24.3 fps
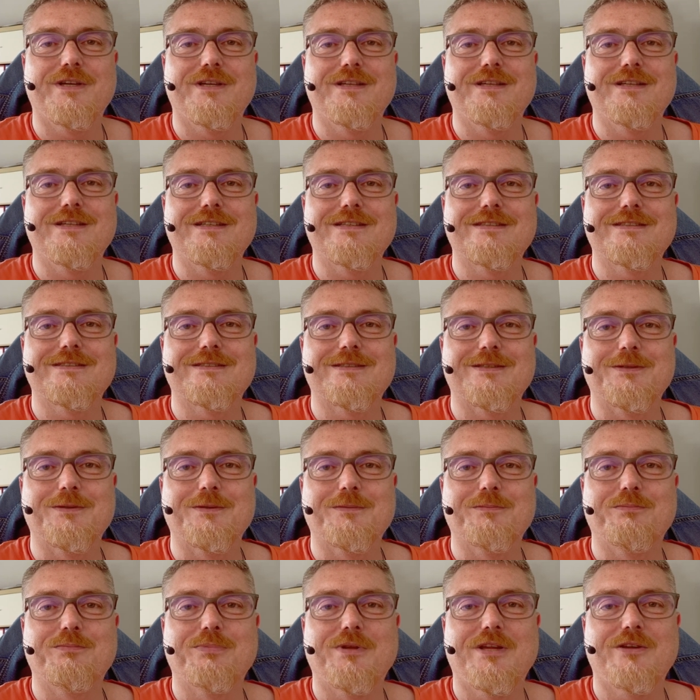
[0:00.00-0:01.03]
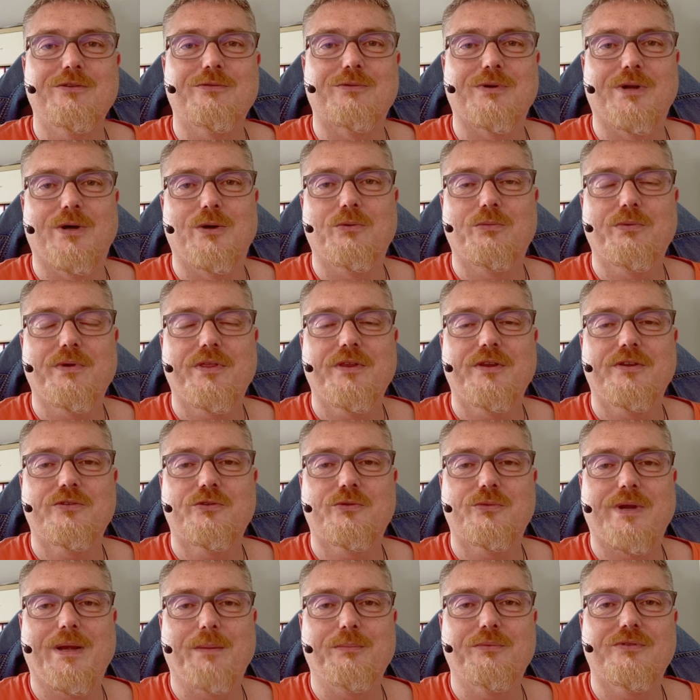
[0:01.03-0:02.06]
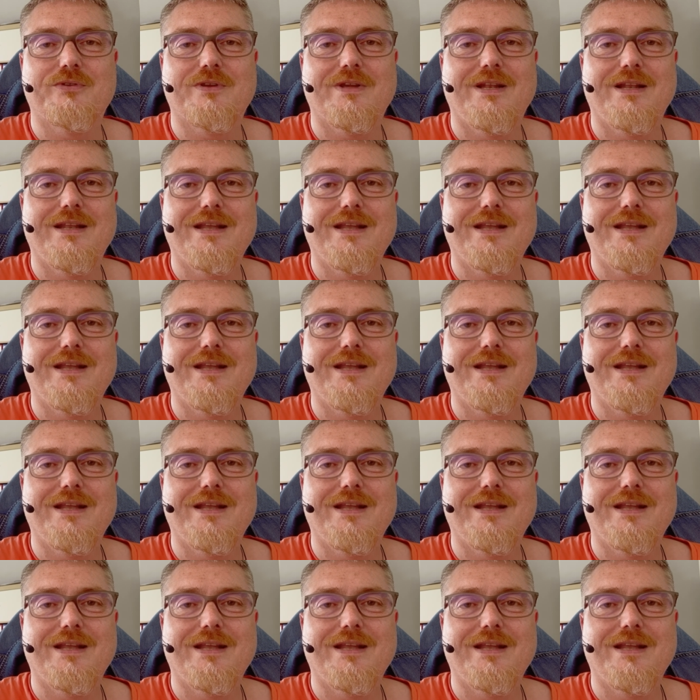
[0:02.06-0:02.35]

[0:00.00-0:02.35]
is play around with straps.